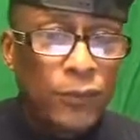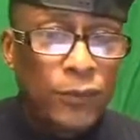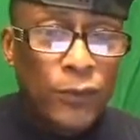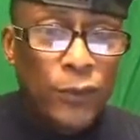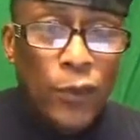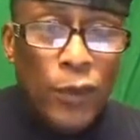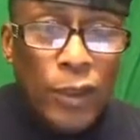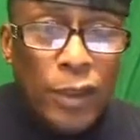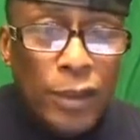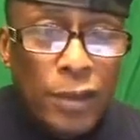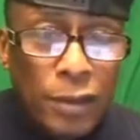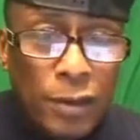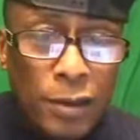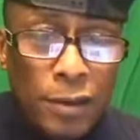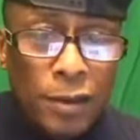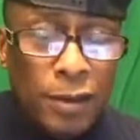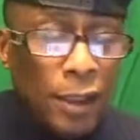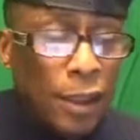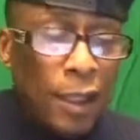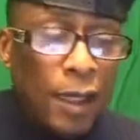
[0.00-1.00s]
40?
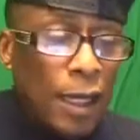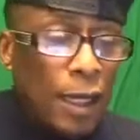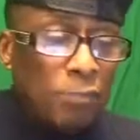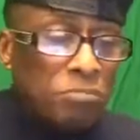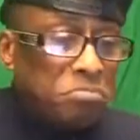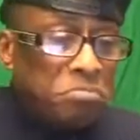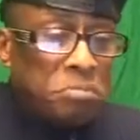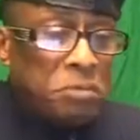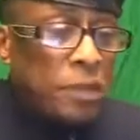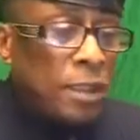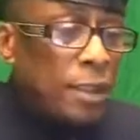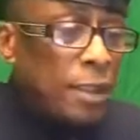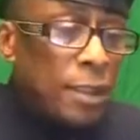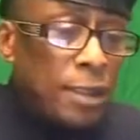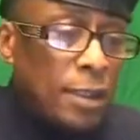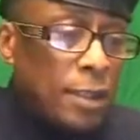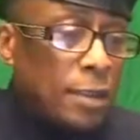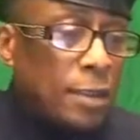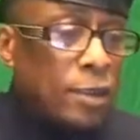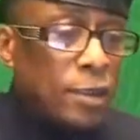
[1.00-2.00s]
Yeah, I
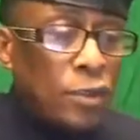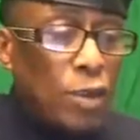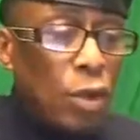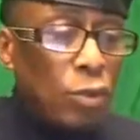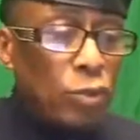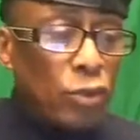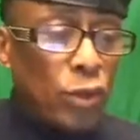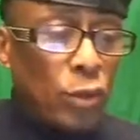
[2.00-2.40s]
just don't